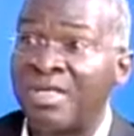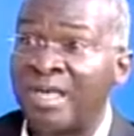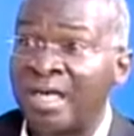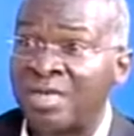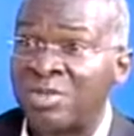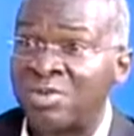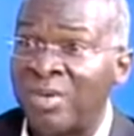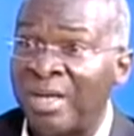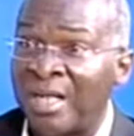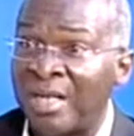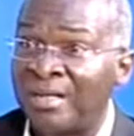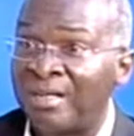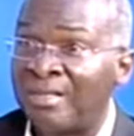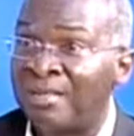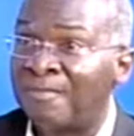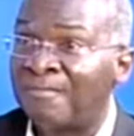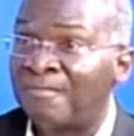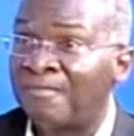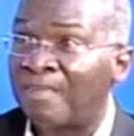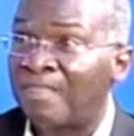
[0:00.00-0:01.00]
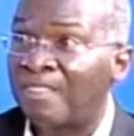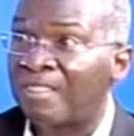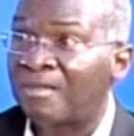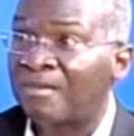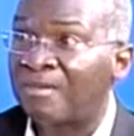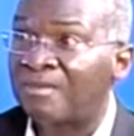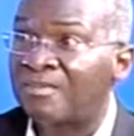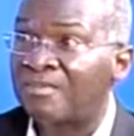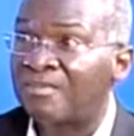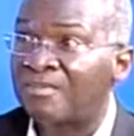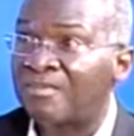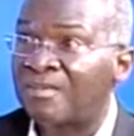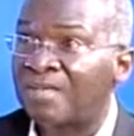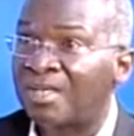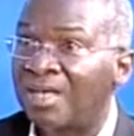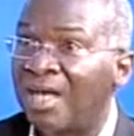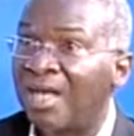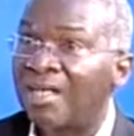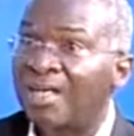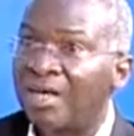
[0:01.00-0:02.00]
as well.
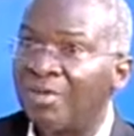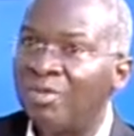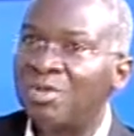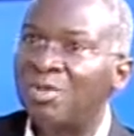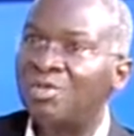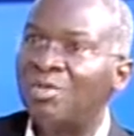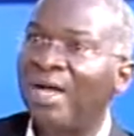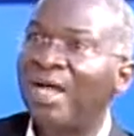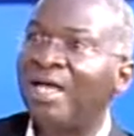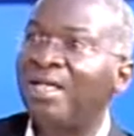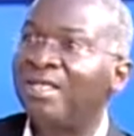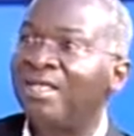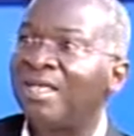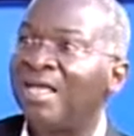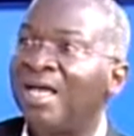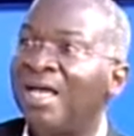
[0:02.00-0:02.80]
And that was why the